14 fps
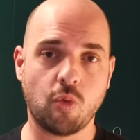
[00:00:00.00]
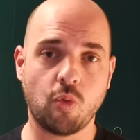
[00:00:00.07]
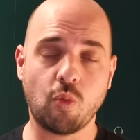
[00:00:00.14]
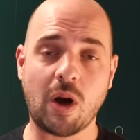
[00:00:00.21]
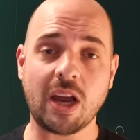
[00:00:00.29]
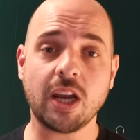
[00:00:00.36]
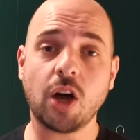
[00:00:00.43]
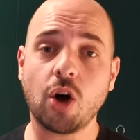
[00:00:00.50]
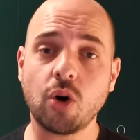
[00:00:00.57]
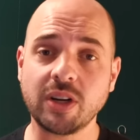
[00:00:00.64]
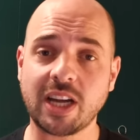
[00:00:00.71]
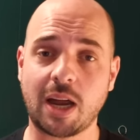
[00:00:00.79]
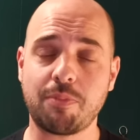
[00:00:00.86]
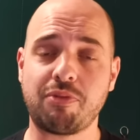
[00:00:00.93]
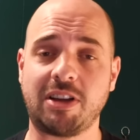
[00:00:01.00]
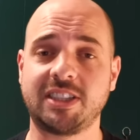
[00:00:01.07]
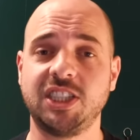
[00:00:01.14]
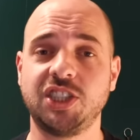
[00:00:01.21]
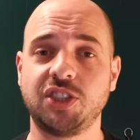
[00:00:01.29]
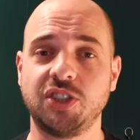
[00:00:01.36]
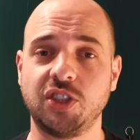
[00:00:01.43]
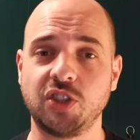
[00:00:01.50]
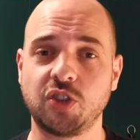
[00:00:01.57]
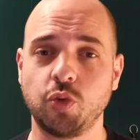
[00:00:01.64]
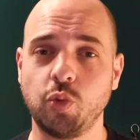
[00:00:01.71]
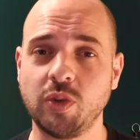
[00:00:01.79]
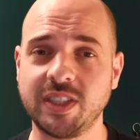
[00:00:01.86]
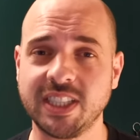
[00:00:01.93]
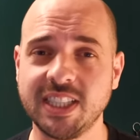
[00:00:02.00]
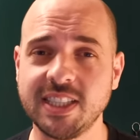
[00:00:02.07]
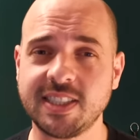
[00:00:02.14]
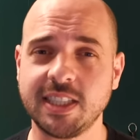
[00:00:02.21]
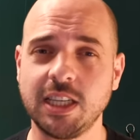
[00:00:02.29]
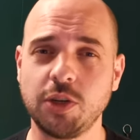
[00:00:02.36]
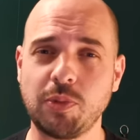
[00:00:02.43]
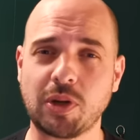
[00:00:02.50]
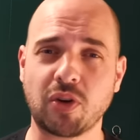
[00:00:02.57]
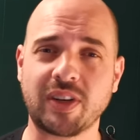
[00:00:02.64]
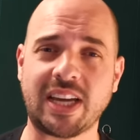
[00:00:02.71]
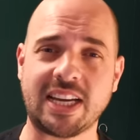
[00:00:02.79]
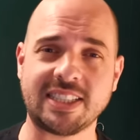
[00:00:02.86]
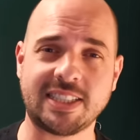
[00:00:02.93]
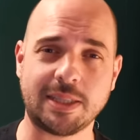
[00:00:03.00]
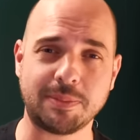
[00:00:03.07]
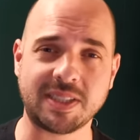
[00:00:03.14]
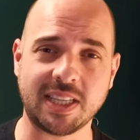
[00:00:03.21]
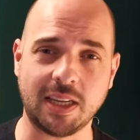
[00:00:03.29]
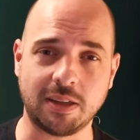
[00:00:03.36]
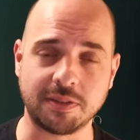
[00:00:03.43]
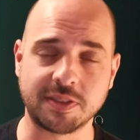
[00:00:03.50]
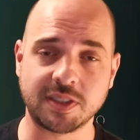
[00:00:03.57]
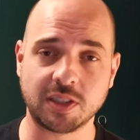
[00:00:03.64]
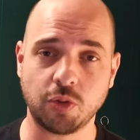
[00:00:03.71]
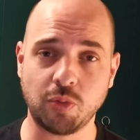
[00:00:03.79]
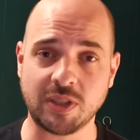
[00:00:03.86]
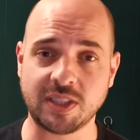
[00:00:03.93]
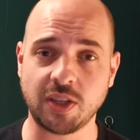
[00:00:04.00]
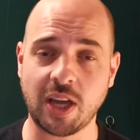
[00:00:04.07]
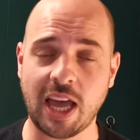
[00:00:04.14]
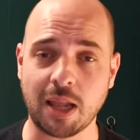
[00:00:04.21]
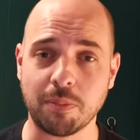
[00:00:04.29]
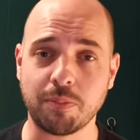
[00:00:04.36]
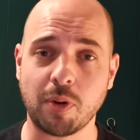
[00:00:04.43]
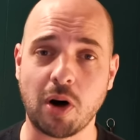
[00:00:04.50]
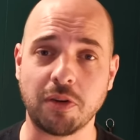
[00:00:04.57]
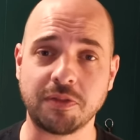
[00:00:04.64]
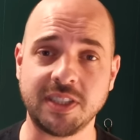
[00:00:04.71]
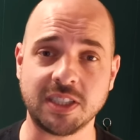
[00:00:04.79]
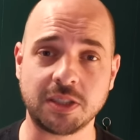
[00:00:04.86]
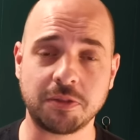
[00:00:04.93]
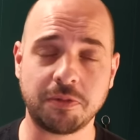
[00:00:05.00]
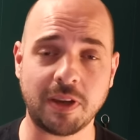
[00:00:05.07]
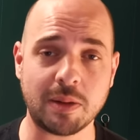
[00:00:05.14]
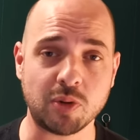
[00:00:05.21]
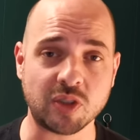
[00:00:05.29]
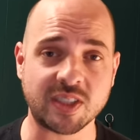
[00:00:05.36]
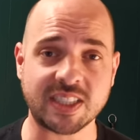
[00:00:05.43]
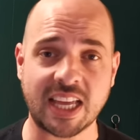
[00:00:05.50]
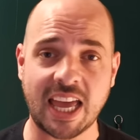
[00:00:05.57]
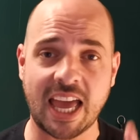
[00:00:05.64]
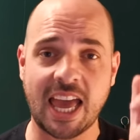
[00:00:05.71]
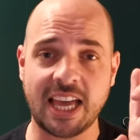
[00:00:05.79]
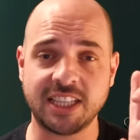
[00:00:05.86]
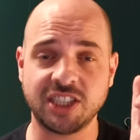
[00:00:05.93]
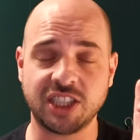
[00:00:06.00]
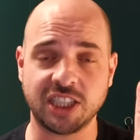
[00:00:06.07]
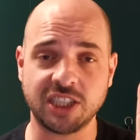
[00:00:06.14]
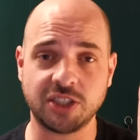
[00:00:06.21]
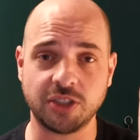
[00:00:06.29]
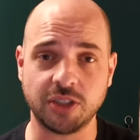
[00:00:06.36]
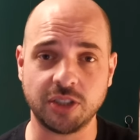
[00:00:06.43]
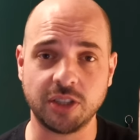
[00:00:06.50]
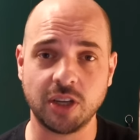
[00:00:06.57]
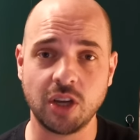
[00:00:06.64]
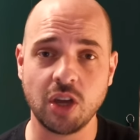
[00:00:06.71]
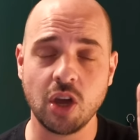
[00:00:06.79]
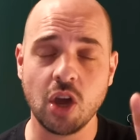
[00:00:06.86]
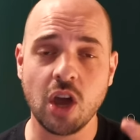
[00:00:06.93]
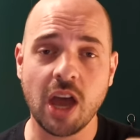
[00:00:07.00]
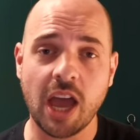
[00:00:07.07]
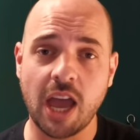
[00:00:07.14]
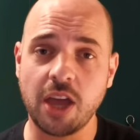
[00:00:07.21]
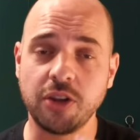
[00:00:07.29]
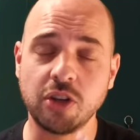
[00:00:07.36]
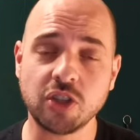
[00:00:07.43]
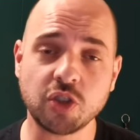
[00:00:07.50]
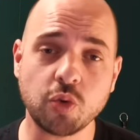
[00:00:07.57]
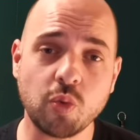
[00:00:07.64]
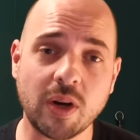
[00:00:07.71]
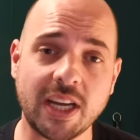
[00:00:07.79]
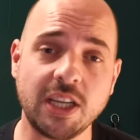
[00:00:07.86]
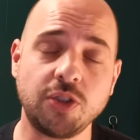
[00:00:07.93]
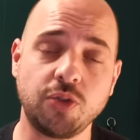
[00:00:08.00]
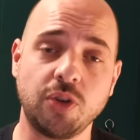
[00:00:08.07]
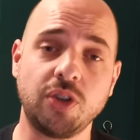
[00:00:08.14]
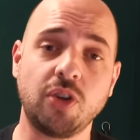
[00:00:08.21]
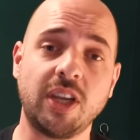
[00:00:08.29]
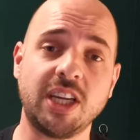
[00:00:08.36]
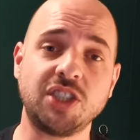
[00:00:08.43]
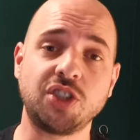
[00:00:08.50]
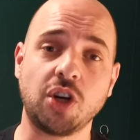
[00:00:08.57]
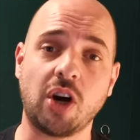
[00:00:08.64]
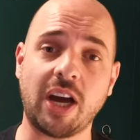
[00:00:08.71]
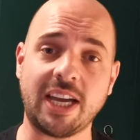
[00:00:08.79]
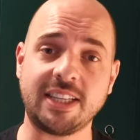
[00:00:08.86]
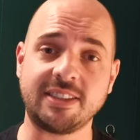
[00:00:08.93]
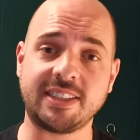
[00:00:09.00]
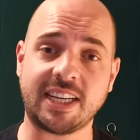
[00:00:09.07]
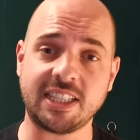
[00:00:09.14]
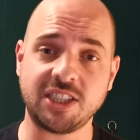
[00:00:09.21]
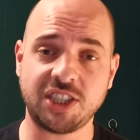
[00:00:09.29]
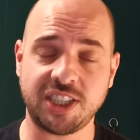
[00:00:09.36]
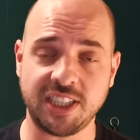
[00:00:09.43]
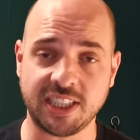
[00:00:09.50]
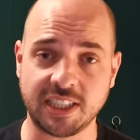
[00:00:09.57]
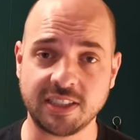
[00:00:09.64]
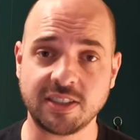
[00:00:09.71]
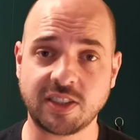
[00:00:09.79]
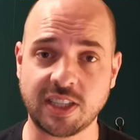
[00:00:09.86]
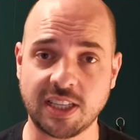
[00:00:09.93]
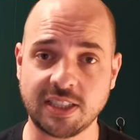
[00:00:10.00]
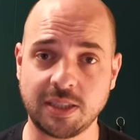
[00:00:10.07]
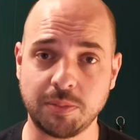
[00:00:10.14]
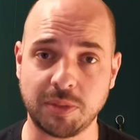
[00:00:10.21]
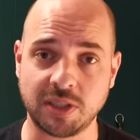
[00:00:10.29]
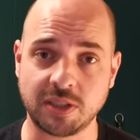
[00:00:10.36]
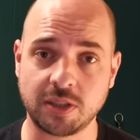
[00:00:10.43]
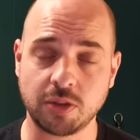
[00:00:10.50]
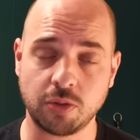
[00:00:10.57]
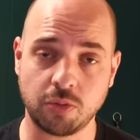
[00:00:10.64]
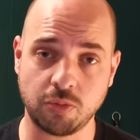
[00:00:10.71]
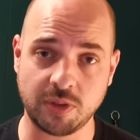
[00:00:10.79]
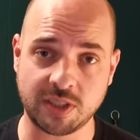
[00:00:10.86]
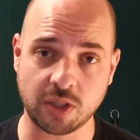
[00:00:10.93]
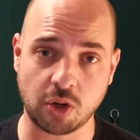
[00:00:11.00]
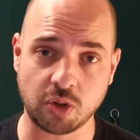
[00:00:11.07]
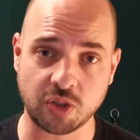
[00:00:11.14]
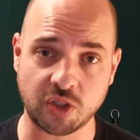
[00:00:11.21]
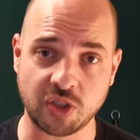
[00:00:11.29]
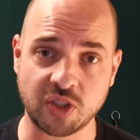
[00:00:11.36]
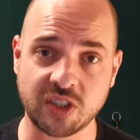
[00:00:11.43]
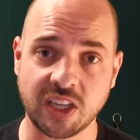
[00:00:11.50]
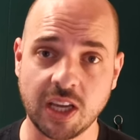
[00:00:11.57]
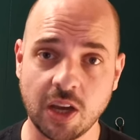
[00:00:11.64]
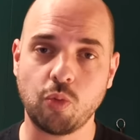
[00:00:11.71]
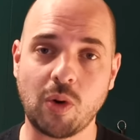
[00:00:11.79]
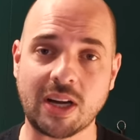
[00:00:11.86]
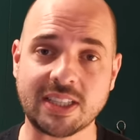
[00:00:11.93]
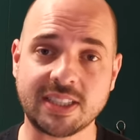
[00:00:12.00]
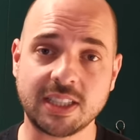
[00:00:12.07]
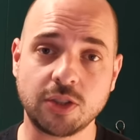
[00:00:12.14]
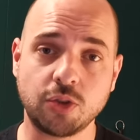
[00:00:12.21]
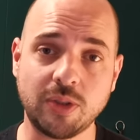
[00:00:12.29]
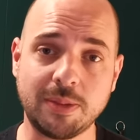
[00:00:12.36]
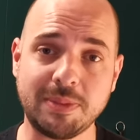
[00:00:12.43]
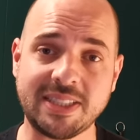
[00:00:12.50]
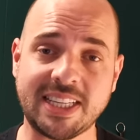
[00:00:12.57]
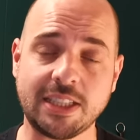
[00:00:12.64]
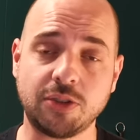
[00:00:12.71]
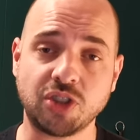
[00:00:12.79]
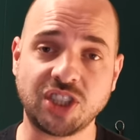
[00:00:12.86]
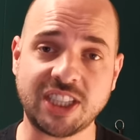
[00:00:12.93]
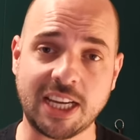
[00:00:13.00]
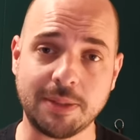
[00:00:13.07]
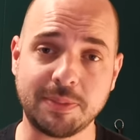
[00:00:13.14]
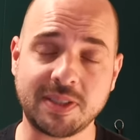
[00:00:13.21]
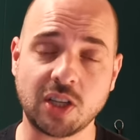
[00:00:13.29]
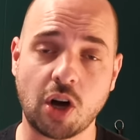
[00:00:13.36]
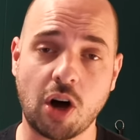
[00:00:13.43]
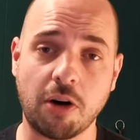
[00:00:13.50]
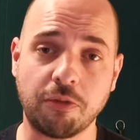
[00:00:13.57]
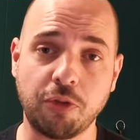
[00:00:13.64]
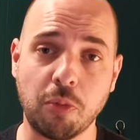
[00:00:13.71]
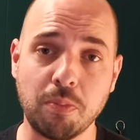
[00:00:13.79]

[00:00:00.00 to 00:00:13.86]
While Hongga practitioners would easily recognize themselves with the help of this famous hand gesture, another way to acknowledge your anti-Qing sentiment with others was to imitate the shapes of the